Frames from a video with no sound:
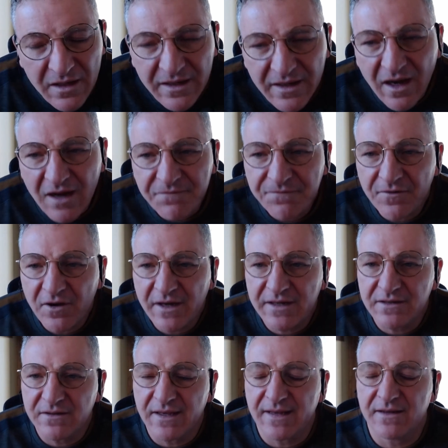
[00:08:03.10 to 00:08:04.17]
Yeah, I
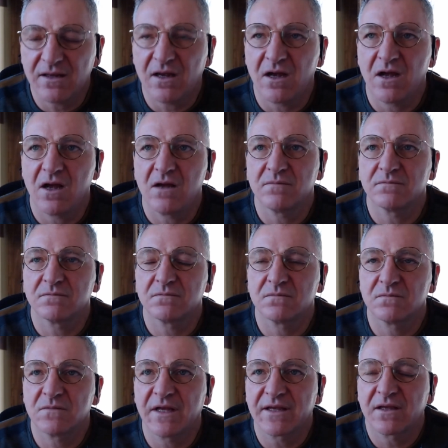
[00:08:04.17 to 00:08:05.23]
find that um,
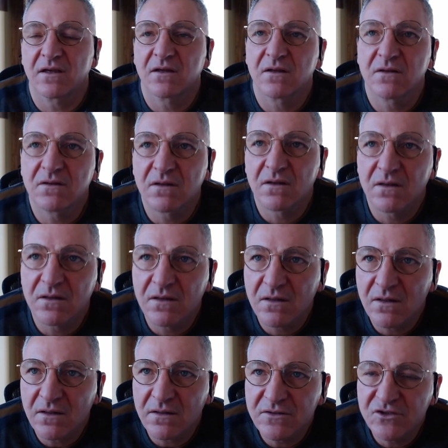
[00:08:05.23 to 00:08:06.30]
like
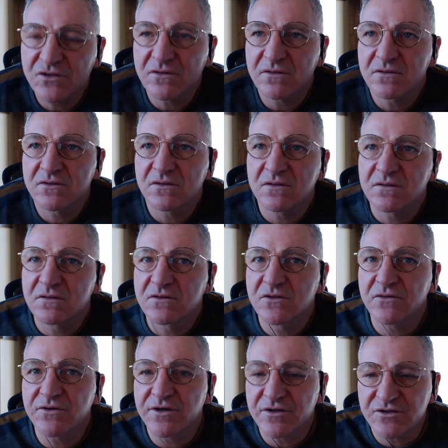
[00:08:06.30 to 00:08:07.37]
uh, two,
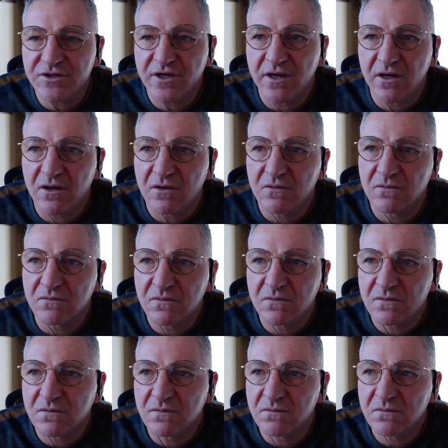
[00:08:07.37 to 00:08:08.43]
two years ago,
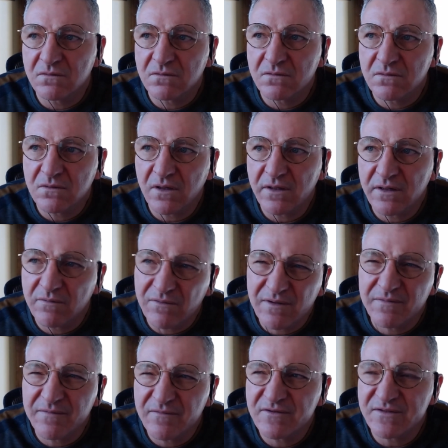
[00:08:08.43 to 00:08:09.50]
uh,
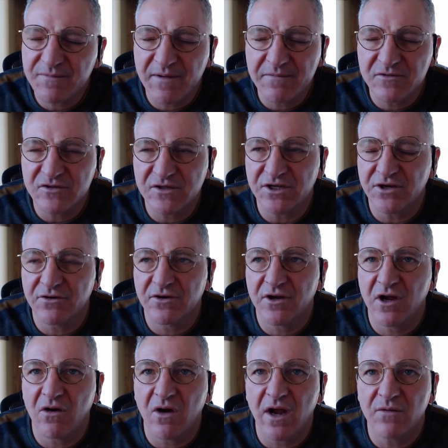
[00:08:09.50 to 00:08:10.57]
when it was maybe it was a year
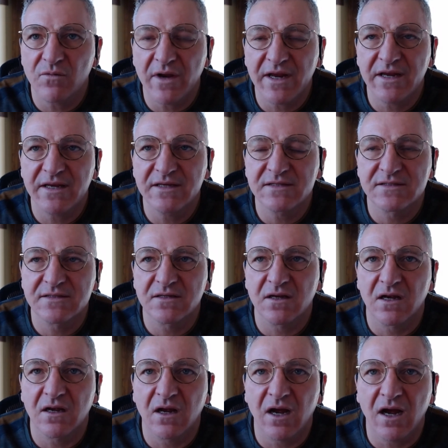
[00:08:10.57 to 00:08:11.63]
ago, I raised
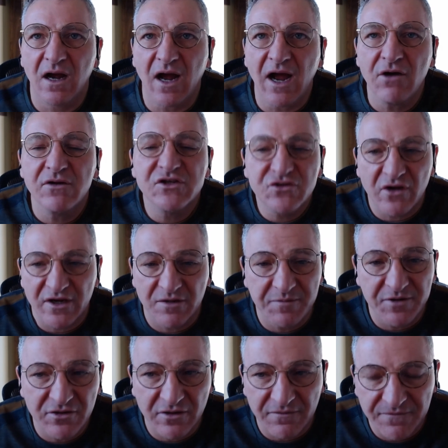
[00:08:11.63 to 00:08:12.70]
I always thought I could
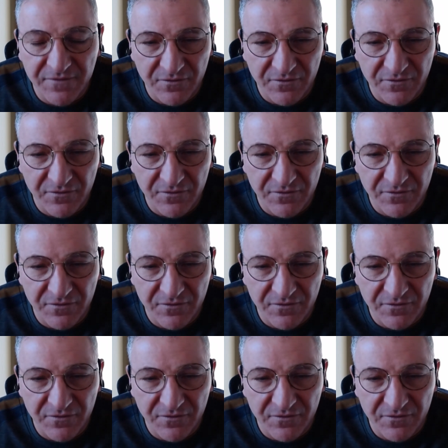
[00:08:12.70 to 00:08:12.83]
be good at